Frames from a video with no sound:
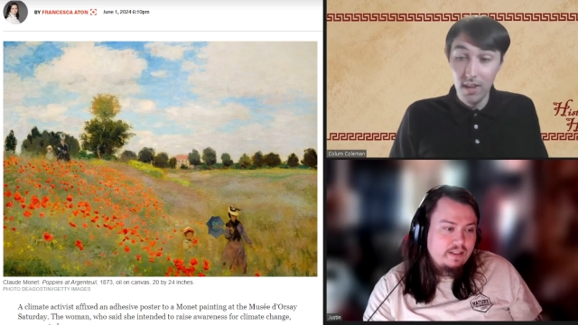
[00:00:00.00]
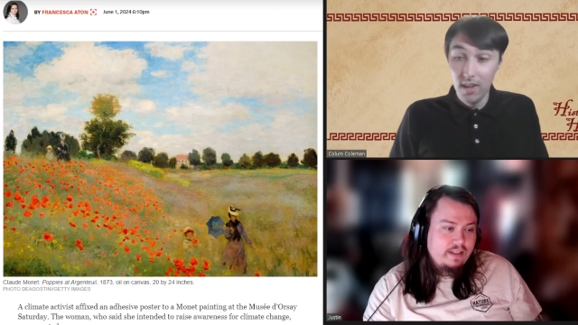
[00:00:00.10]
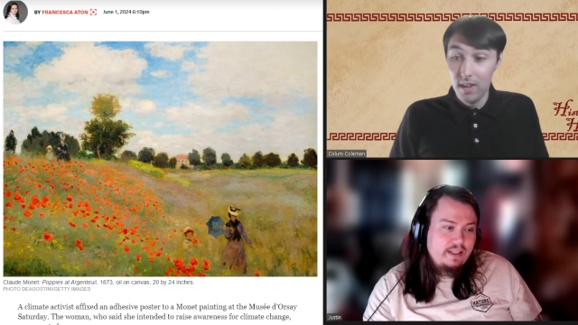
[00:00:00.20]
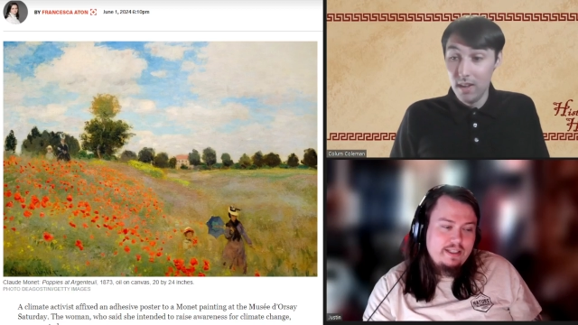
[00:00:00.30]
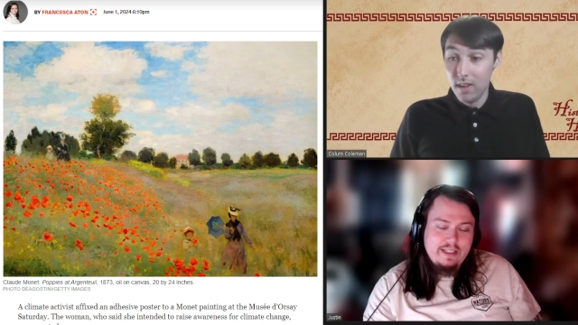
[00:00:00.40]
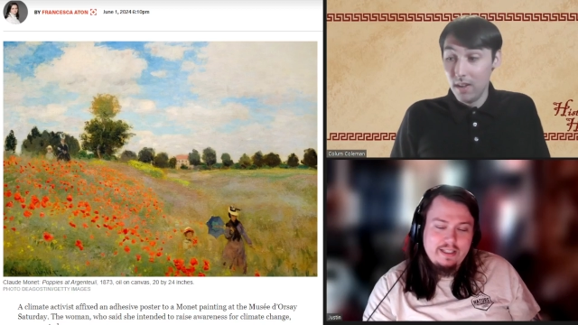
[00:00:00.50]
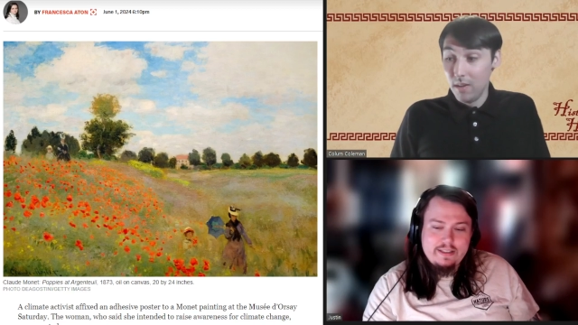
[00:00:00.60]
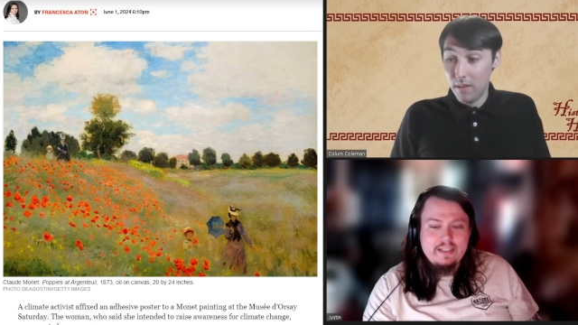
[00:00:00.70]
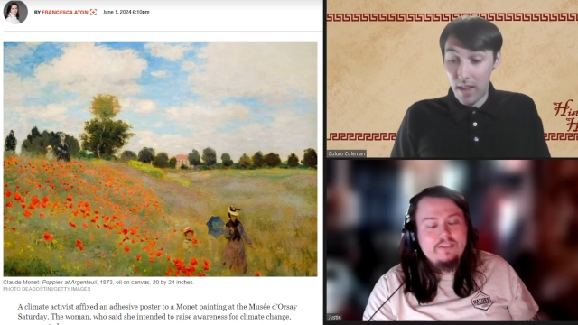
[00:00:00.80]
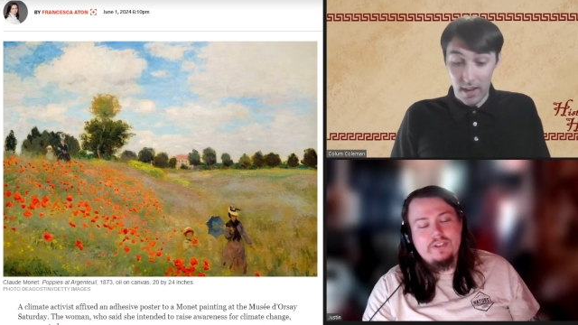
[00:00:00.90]
Speaker 1: It, it's
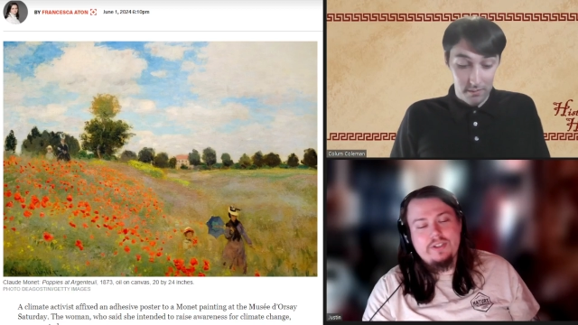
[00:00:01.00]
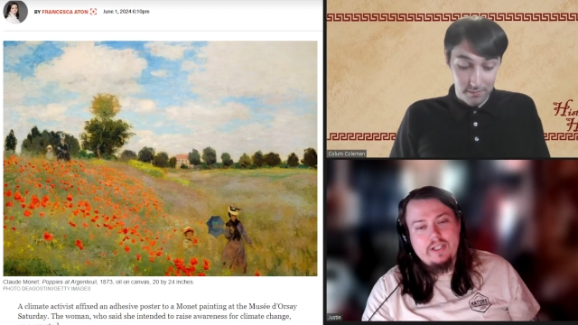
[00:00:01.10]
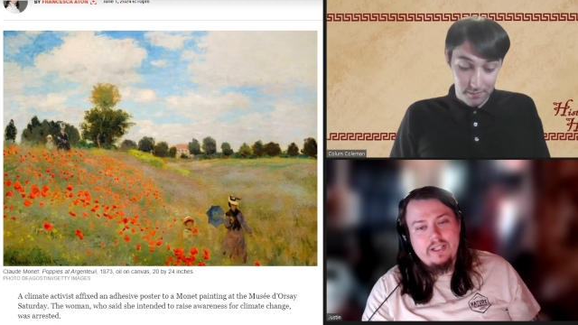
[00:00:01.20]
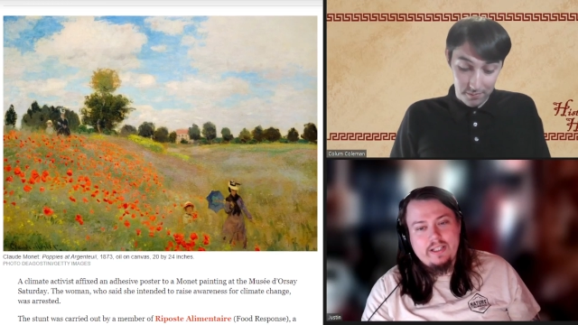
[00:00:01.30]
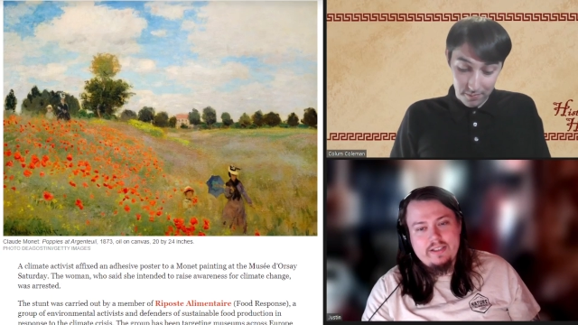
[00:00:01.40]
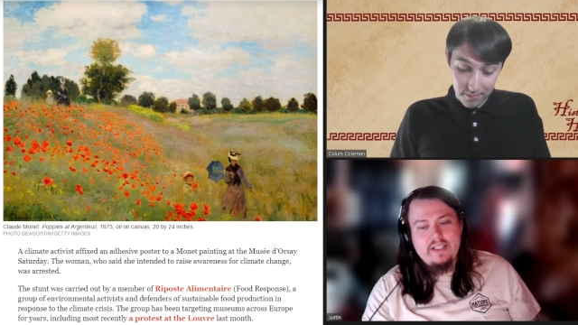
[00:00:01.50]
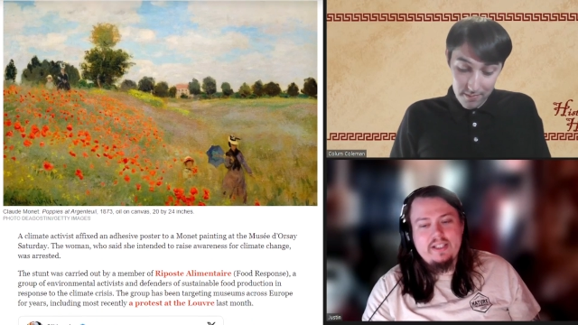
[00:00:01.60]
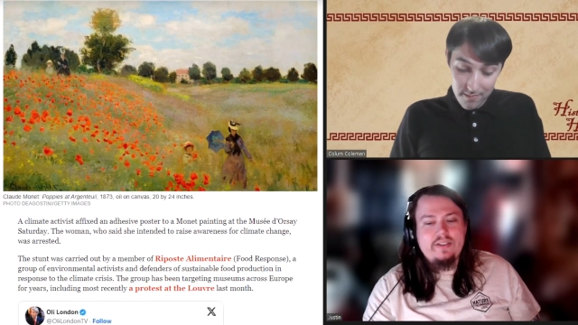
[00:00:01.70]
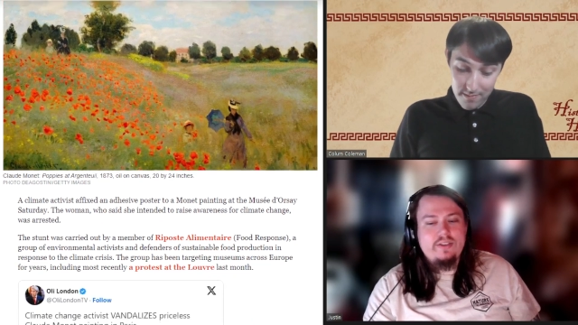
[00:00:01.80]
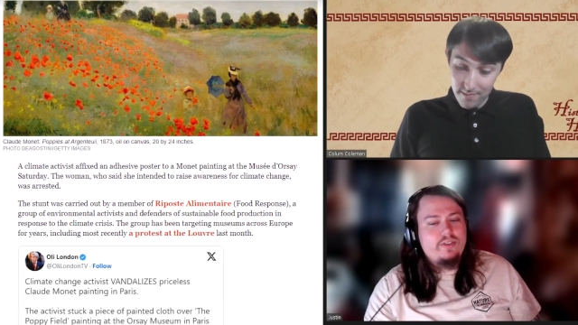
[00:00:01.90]
interesting. It's an
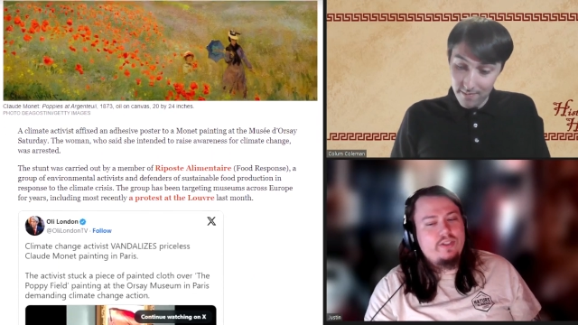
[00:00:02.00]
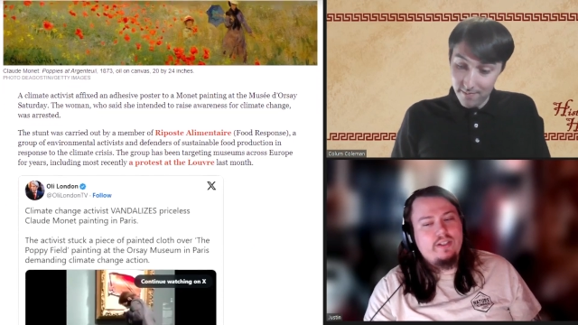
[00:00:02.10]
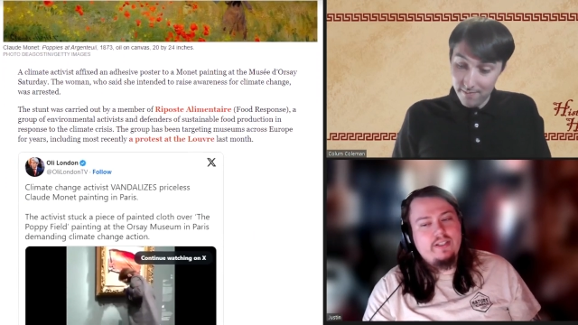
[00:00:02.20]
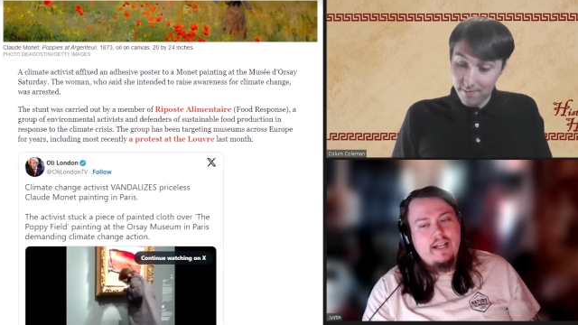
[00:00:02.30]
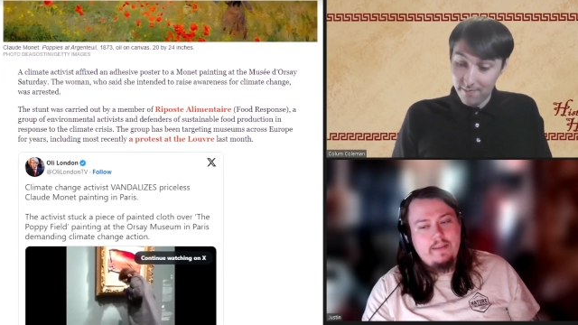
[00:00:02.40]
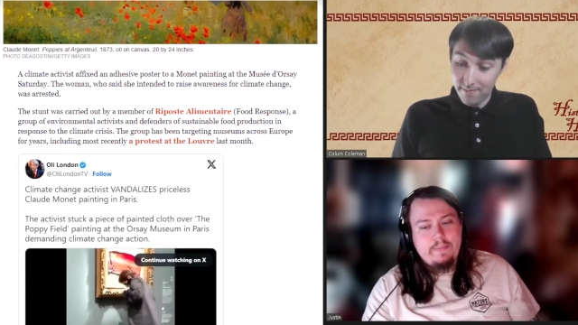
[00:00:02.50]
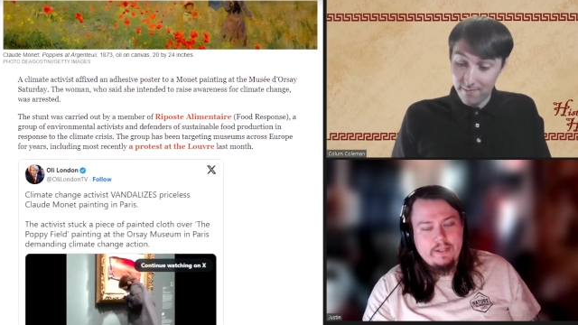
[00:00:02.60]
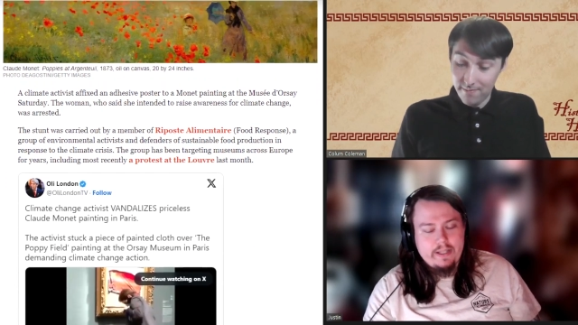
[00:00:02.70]
interesting topic.